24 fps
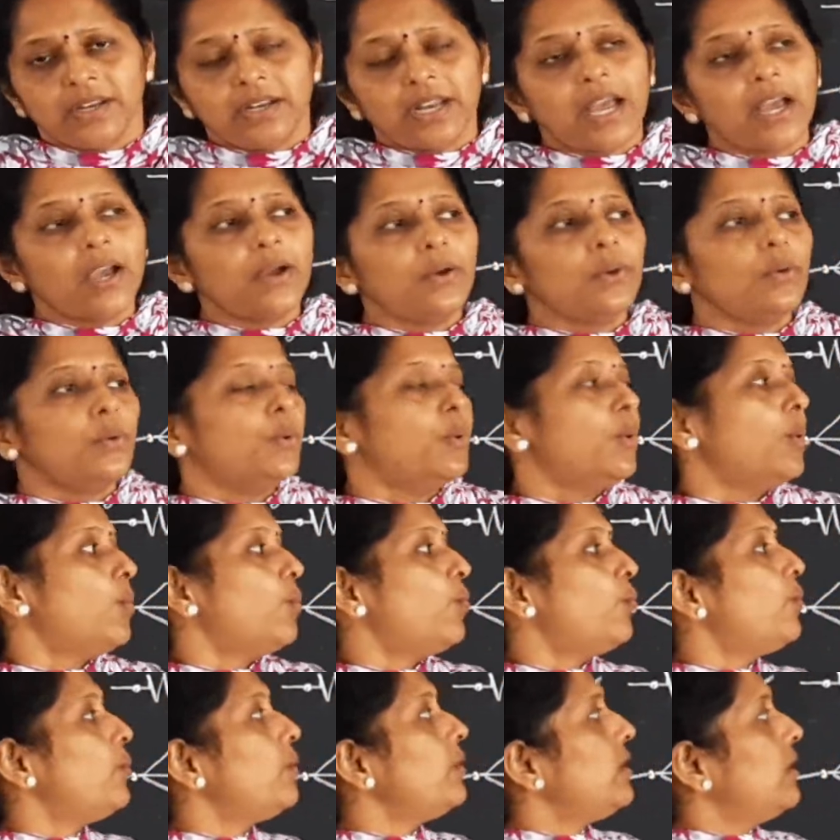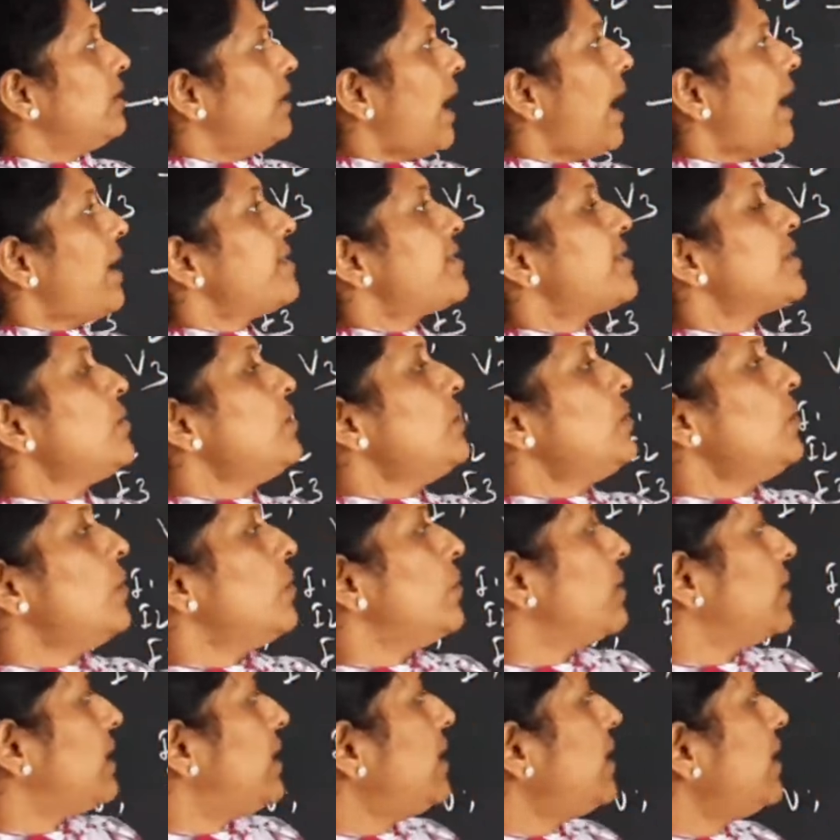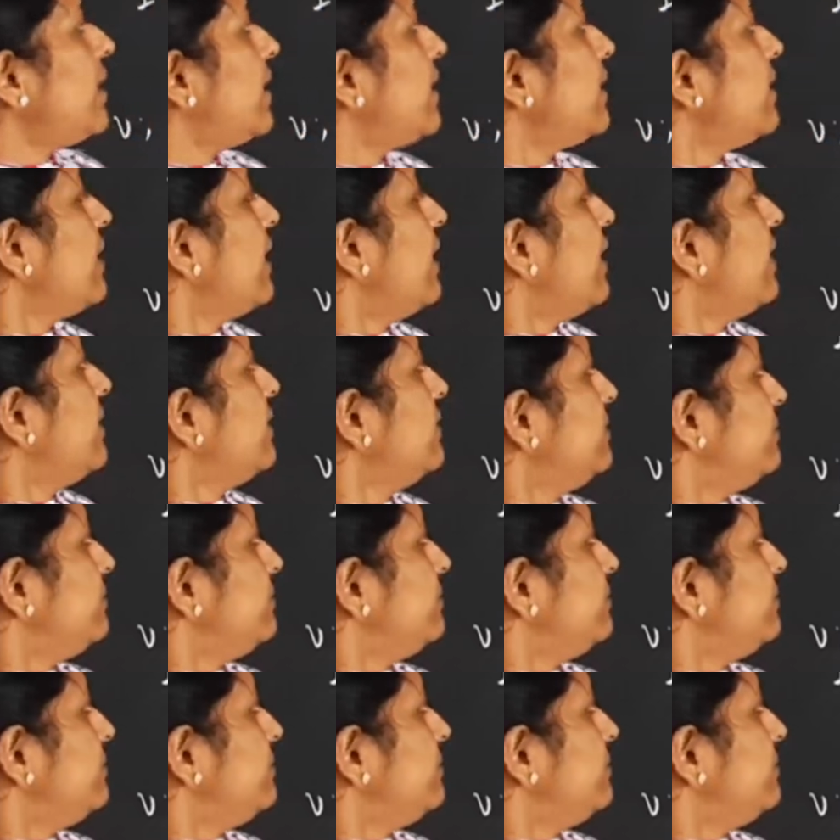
Now as you know here,